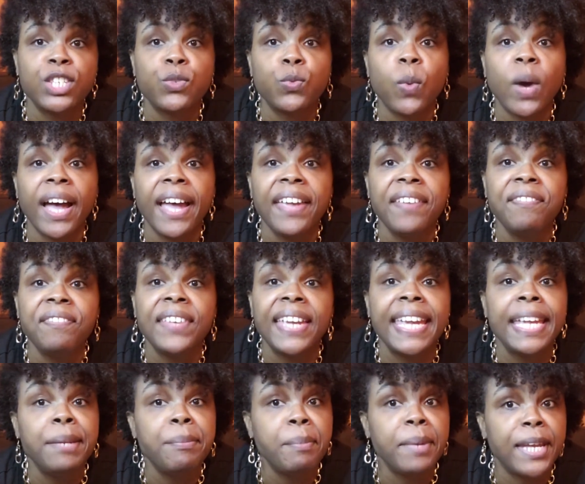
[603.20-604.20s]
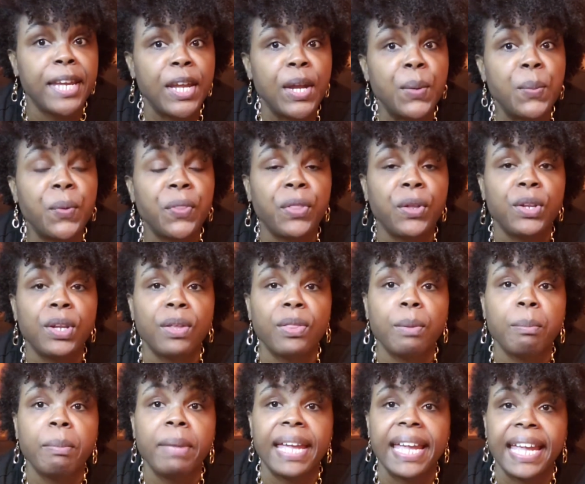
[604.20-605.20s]
his wife in bed with
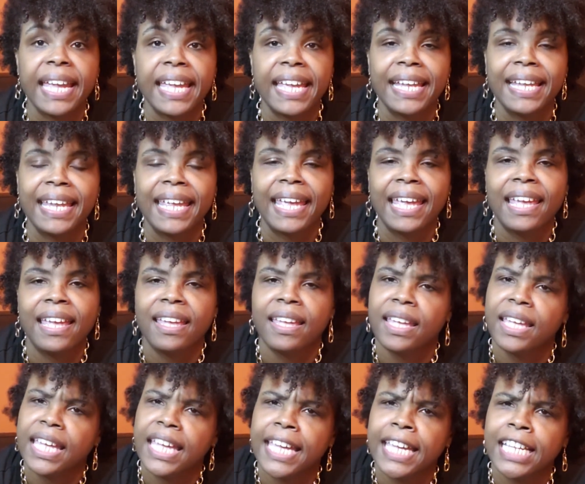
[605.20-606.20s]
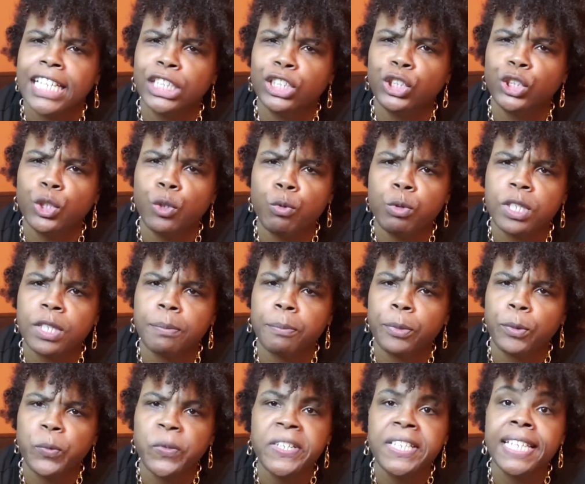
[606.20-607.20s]
another man. He shoots him
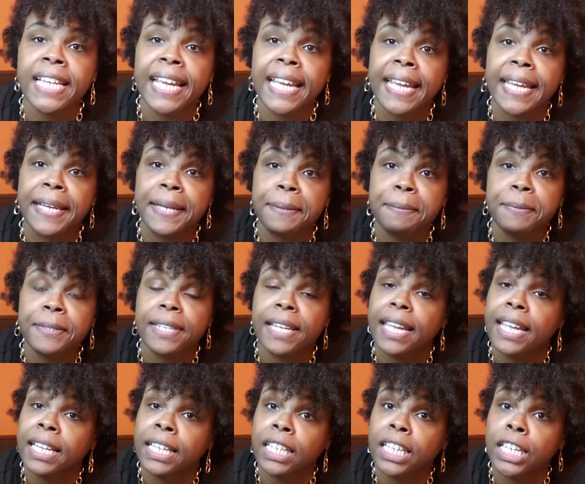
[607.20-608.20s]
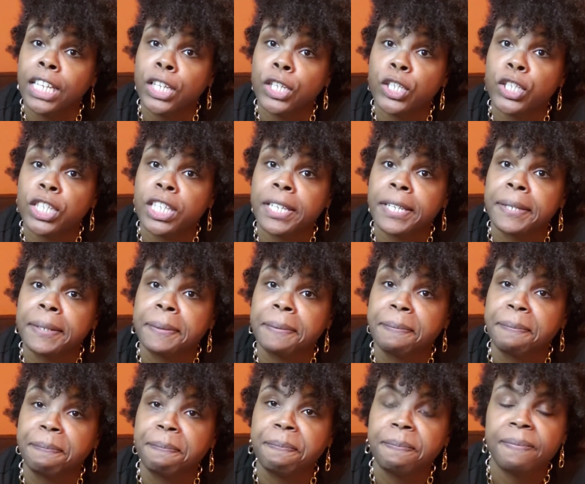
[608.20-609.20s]
3 times and kills
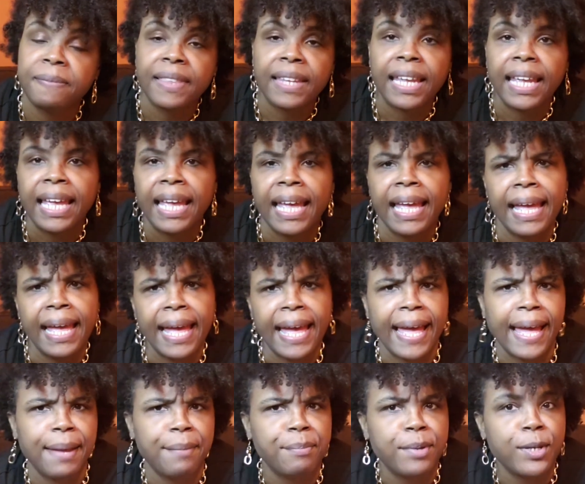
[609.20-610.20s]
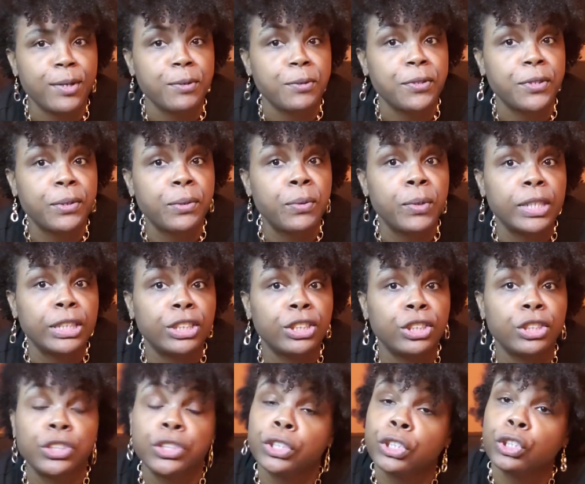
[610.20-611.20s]
him. I pose the
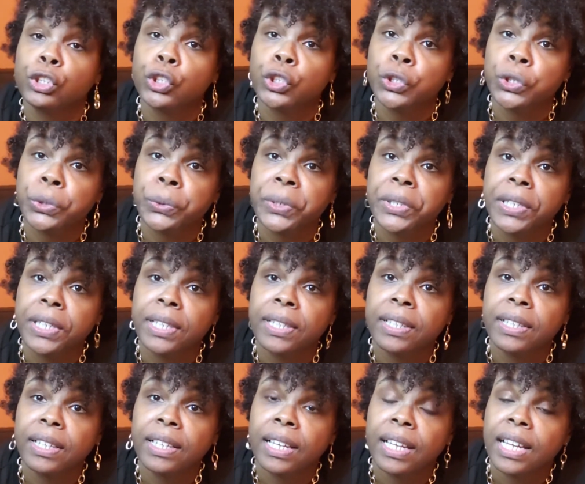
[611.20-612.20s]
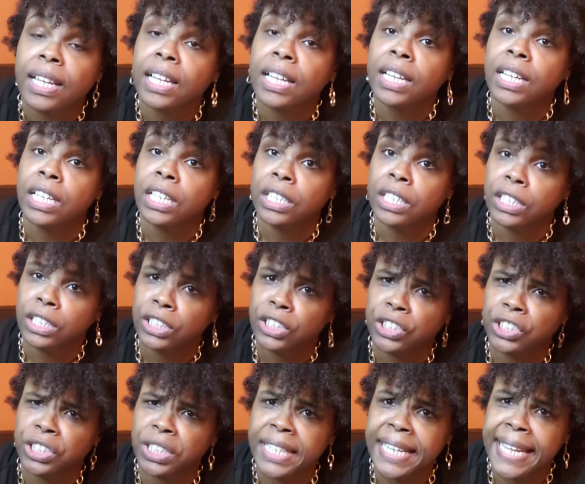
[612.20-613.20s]
question to the jury.
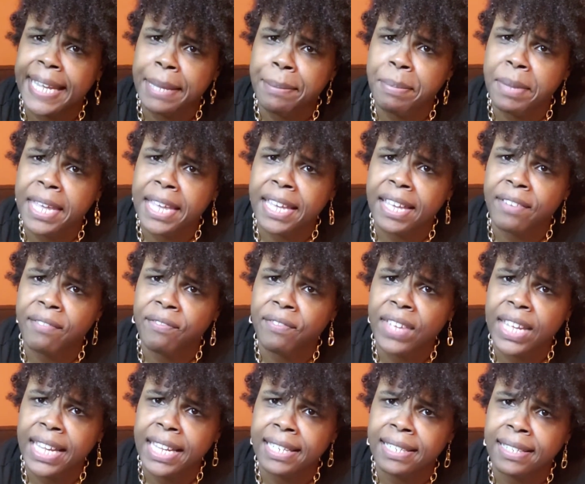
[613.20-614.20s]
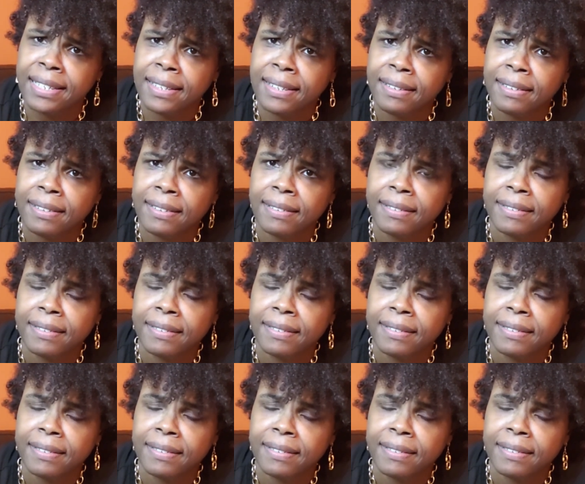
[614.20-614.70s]
Should he be convicted?